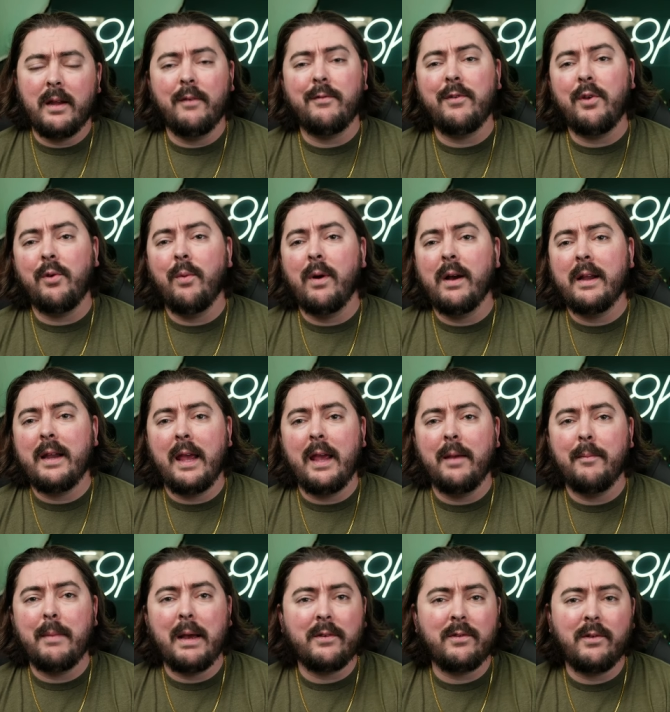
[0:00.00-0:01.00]
If you want
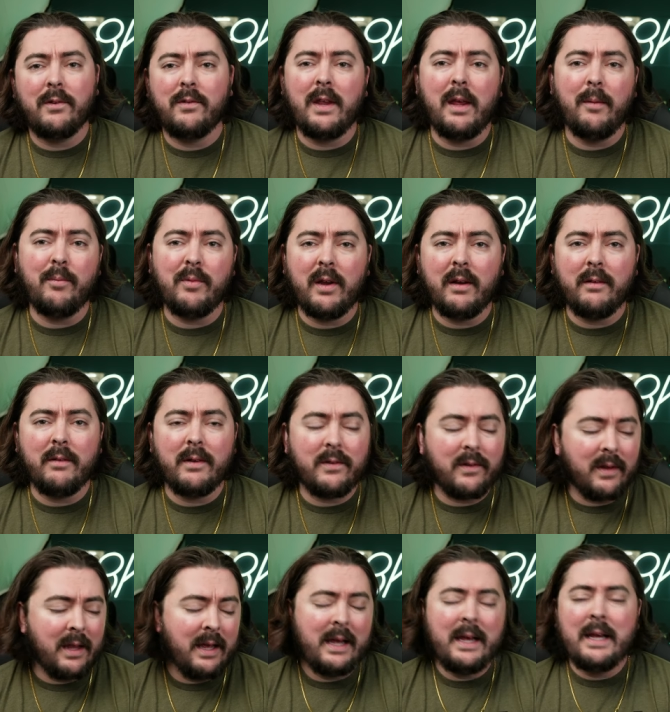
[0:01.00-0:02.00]
a Master's Keep tier
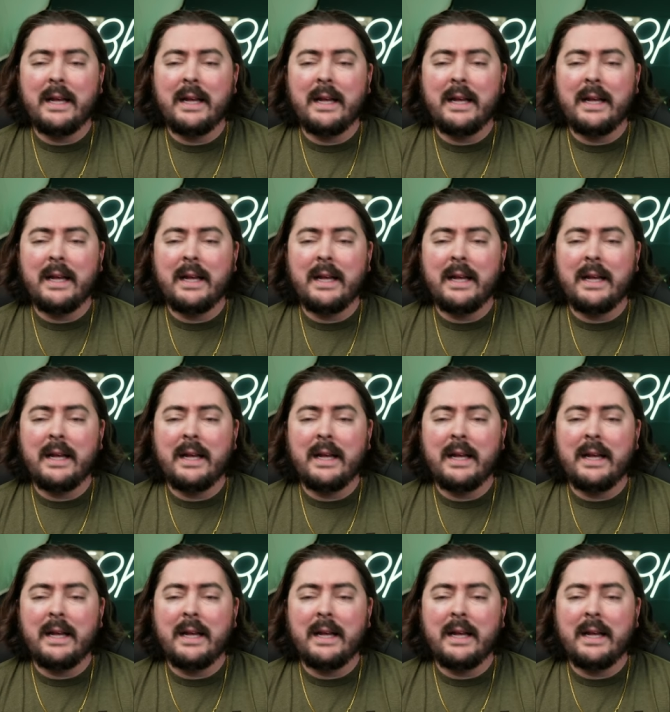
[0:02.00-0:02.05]
list,